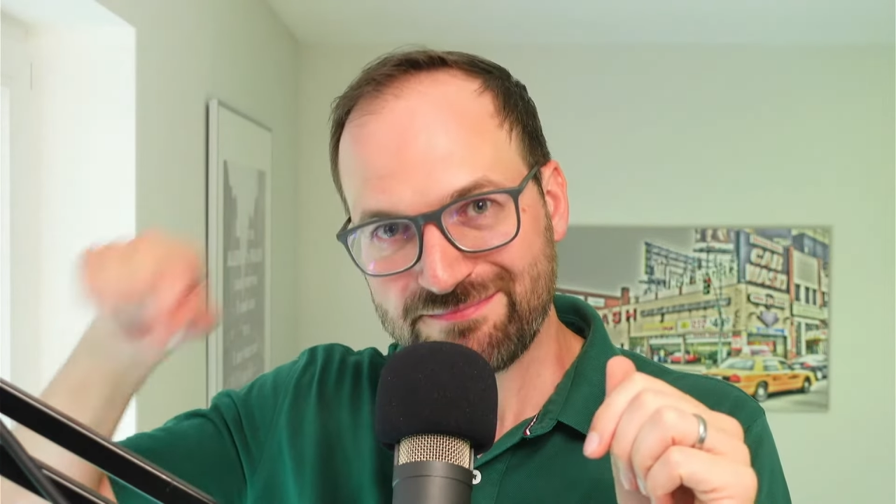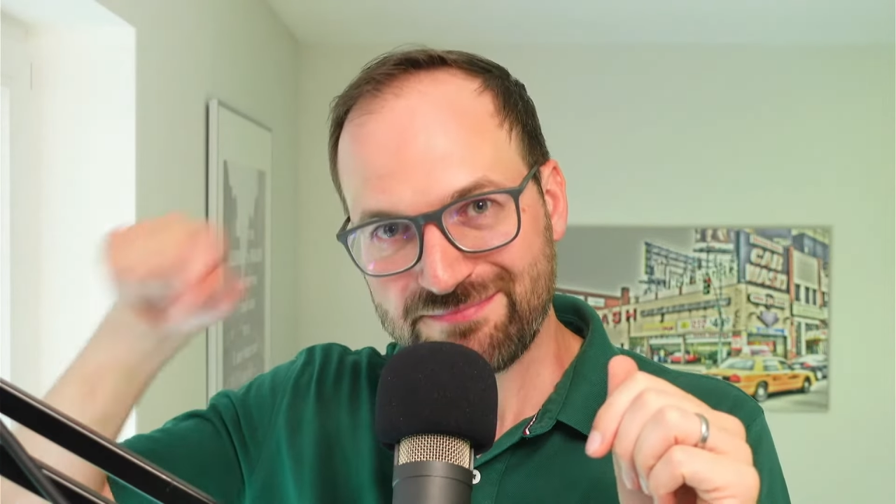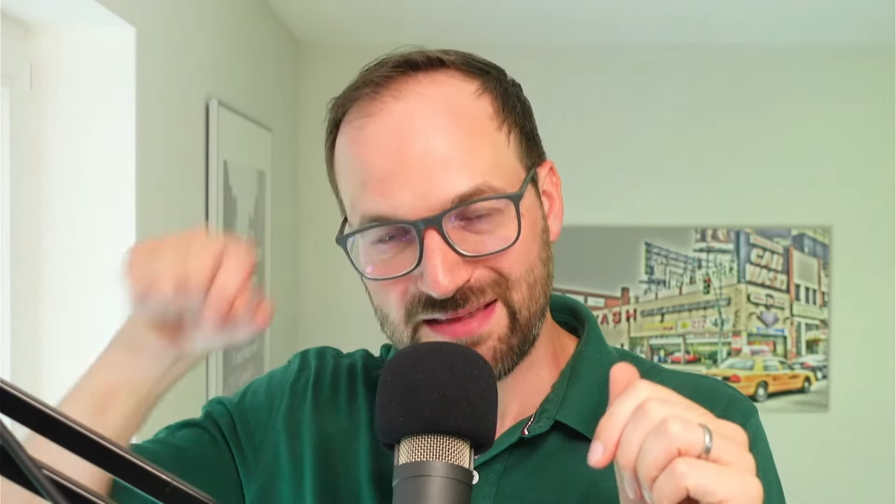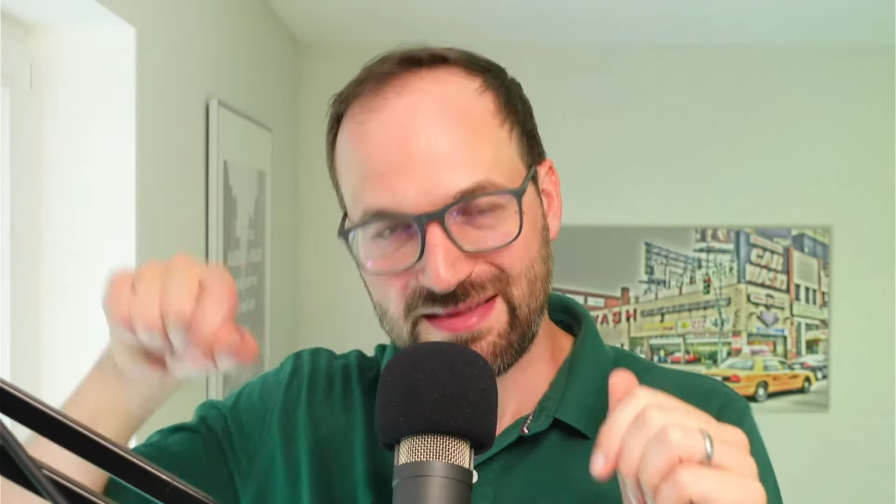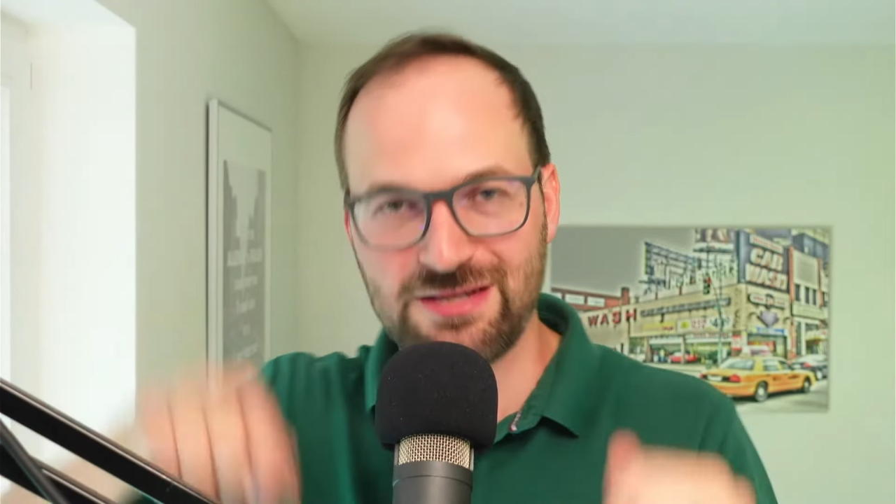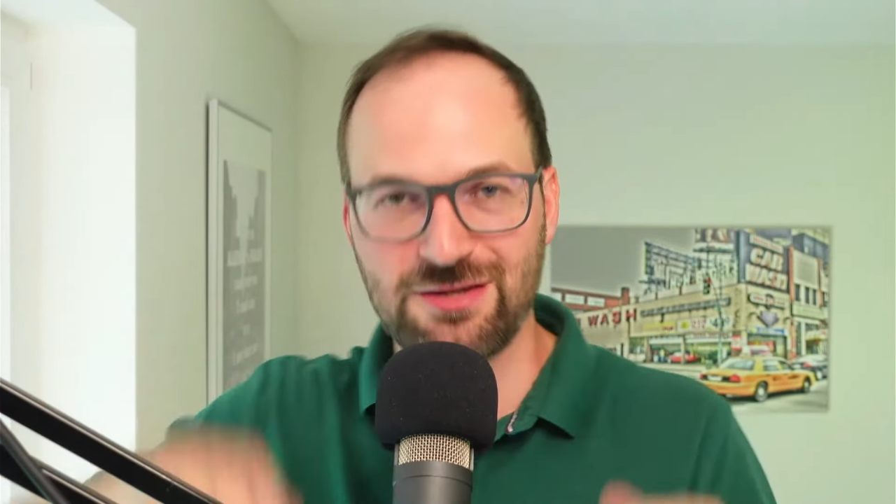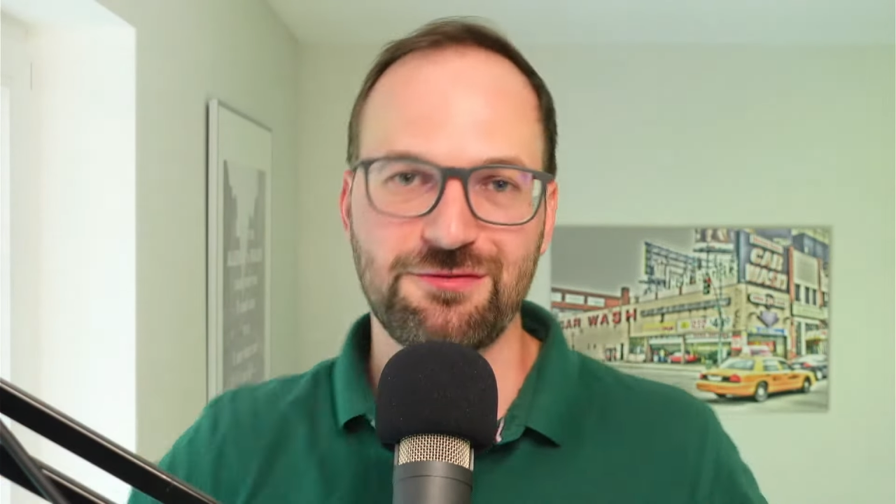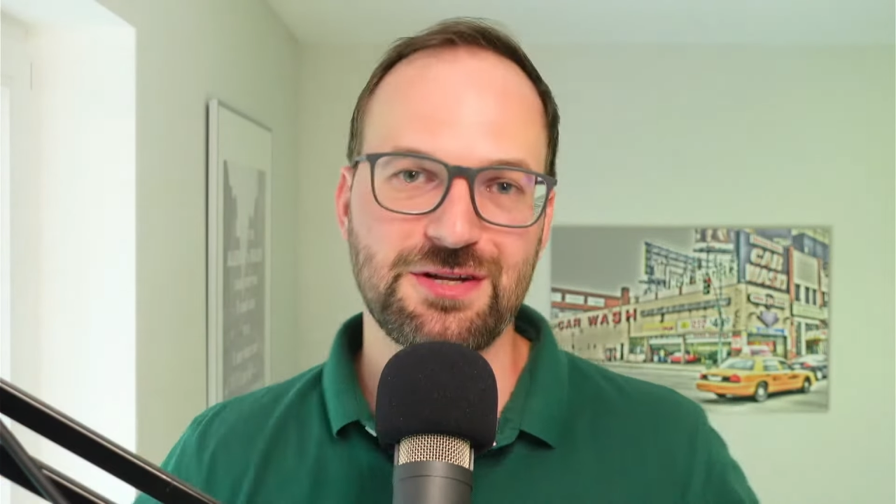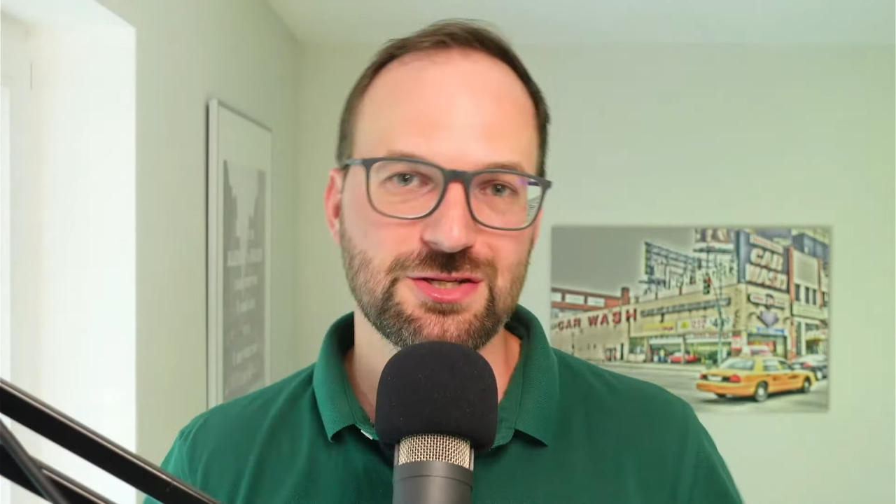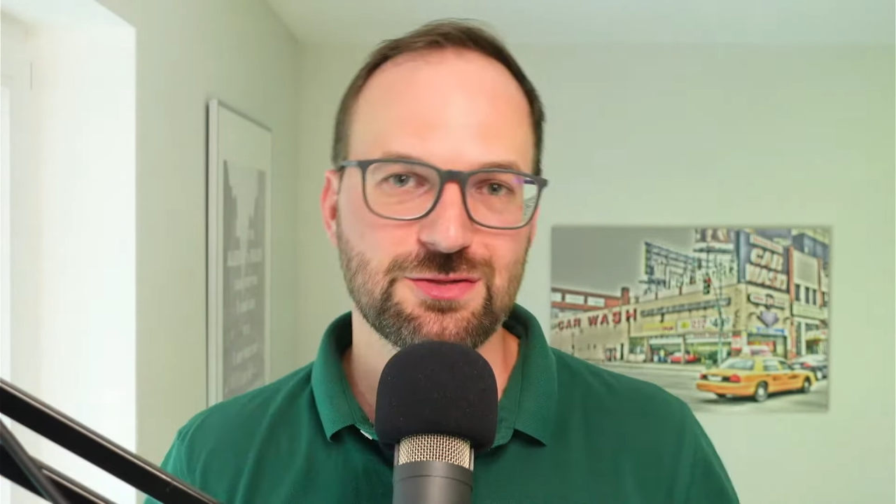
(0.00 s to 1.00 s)
and then you're
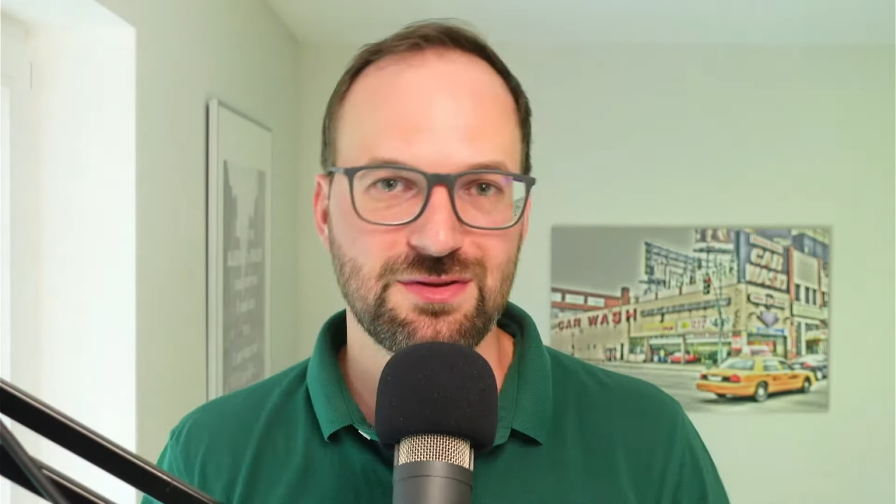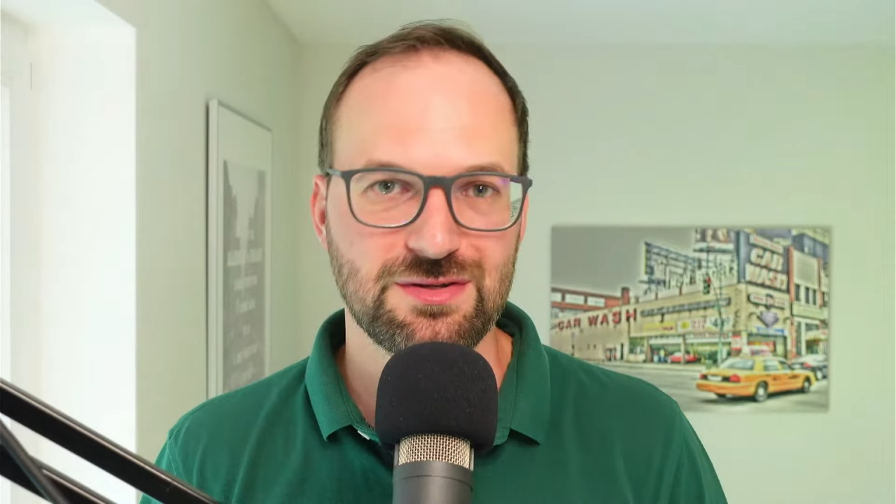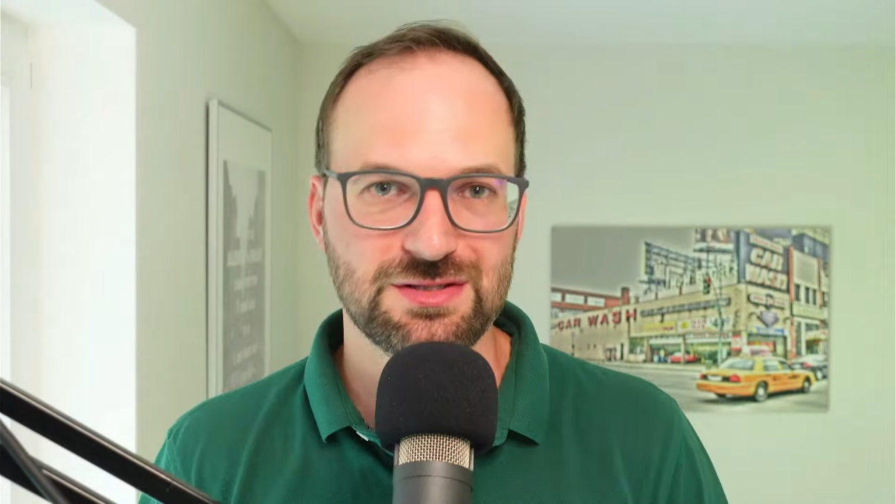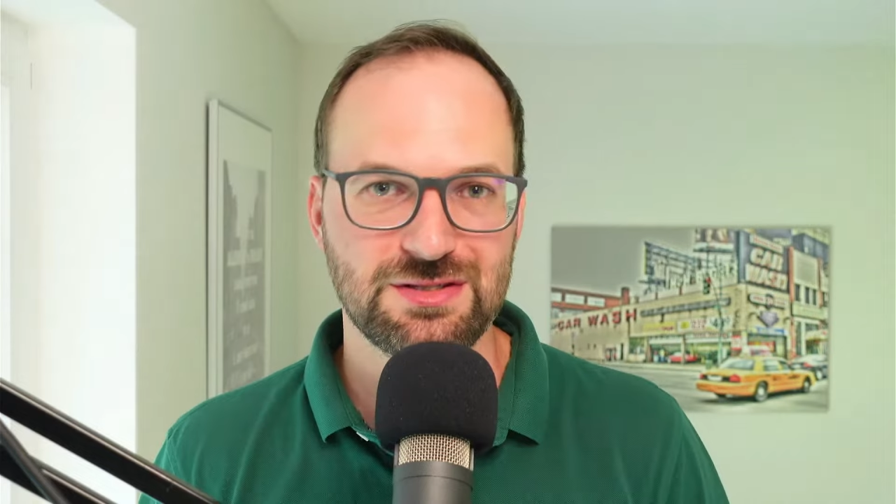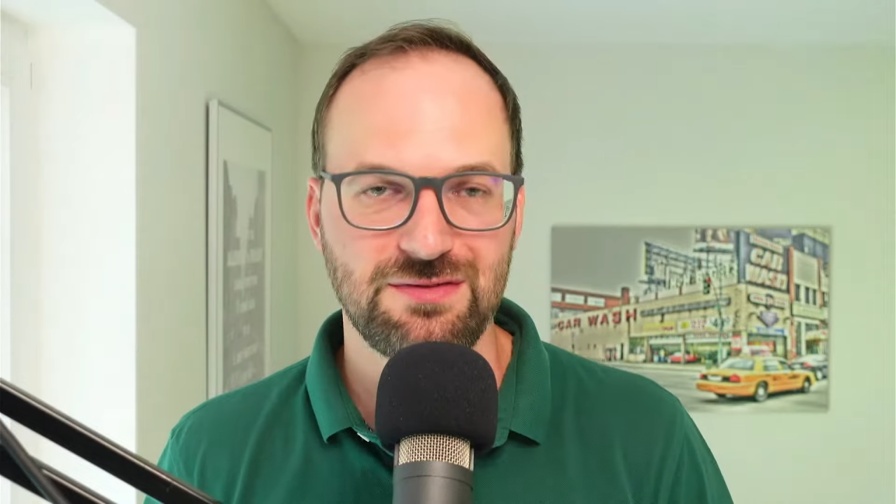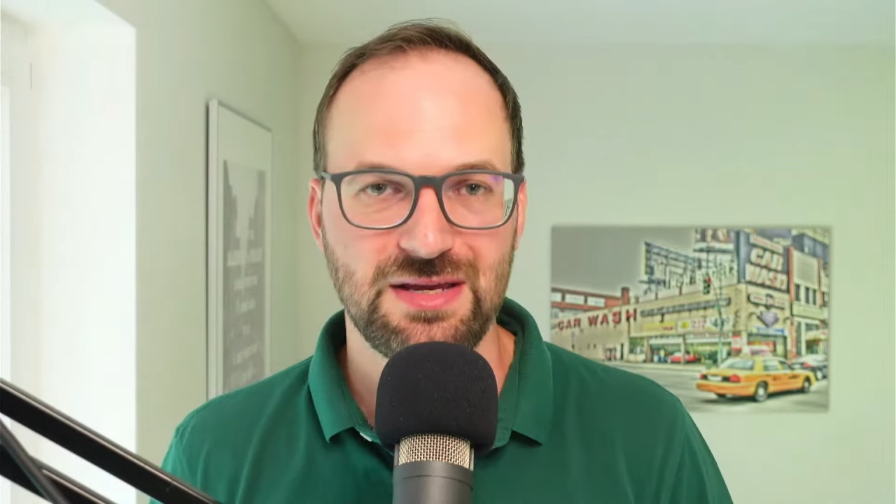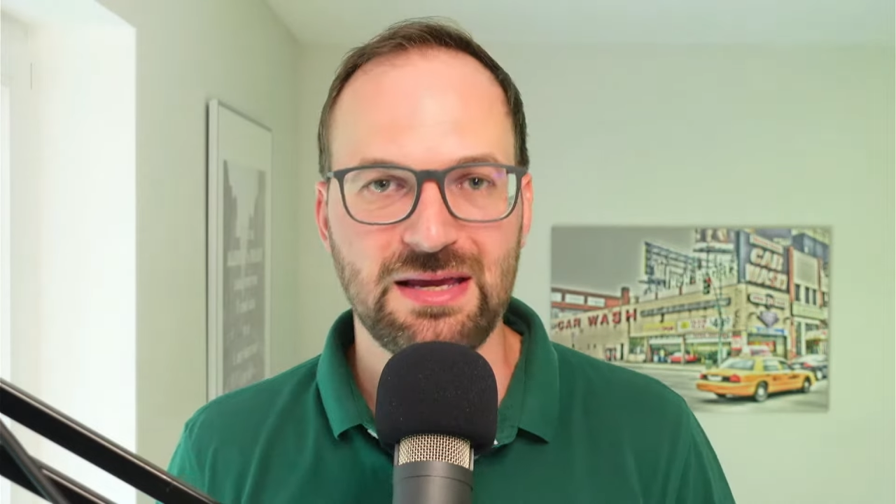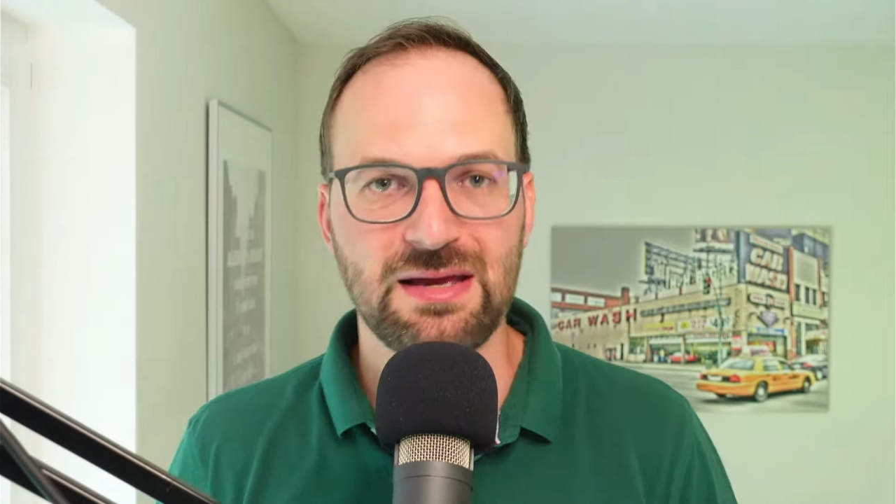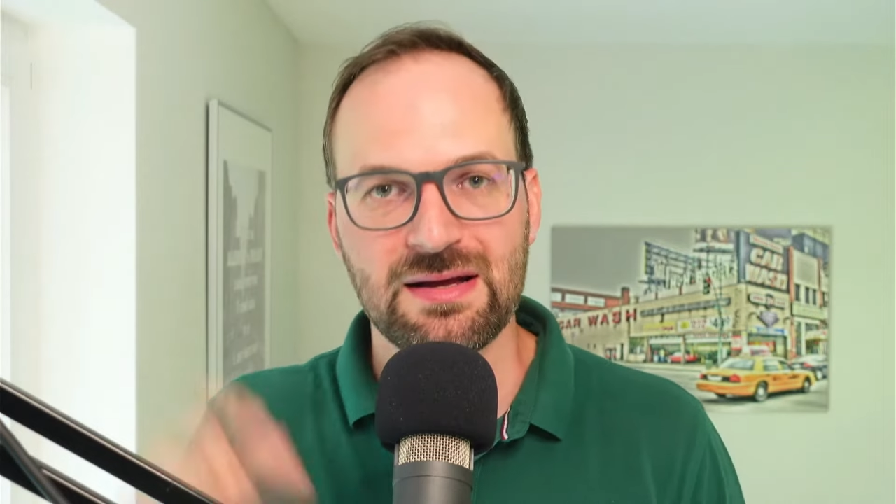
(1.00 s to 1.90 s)
finished with your CV,